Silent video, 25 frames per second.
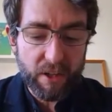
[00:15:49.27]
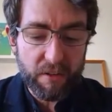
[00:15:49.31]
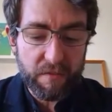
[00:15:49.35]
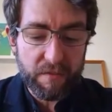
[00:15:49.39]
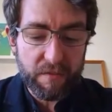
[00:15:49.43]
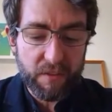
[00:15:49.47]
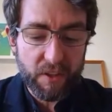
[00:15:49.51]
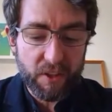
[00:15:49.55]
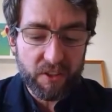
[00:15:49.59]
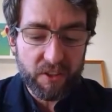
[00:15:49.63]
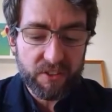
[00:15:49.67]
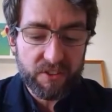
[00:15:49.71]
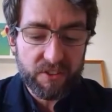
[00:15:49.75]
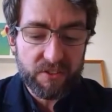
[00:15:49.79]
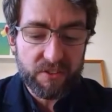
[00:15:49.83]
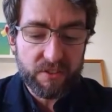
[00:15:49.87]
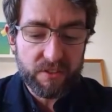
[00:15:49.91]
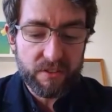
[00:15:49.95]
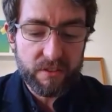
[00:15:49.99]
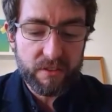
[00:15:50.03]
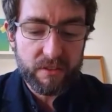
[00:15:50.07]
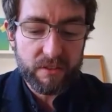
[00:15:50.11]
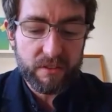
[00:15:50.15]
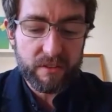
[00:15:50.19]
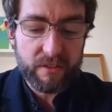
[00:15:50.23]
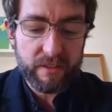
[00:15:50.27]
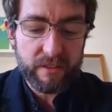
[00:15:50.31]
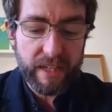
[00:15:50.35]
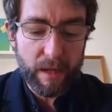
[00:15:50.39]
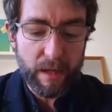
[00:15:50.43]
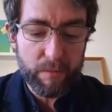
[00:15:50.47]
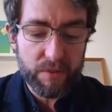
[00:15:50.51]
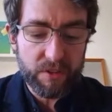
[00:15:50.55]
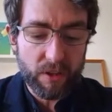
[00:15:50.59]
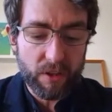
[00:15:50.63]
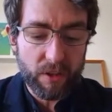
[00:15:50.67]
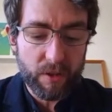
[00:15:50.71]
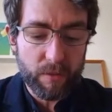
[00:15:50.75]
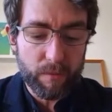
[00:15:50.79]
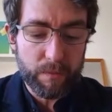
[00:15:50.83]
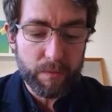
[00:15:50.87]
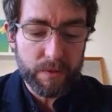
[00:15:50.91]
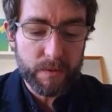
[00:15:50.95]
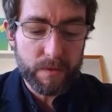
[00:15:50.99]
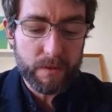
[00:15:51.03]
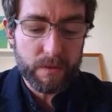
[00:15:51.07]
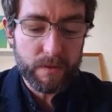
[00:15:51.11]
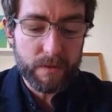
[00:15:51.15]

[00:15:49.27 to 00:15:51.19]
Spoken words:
fuss, steps up,